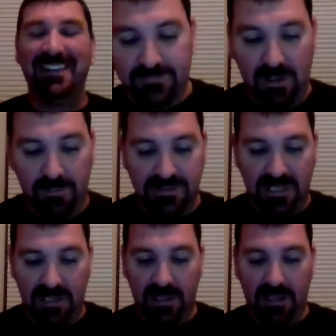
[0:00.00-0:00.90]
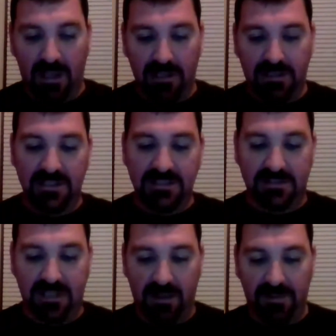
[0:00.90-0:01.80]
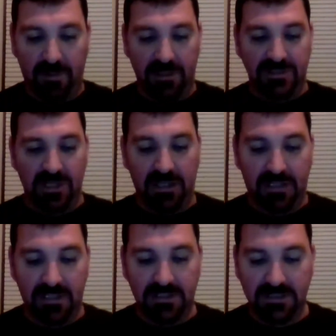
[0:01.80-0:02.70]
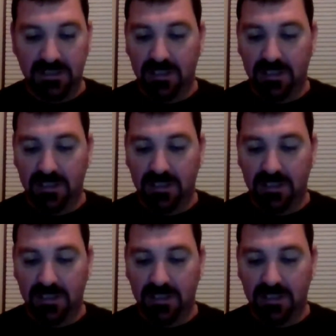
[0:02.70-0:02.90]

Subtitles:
Number 10, I got Kiss of Death by Jadakiss.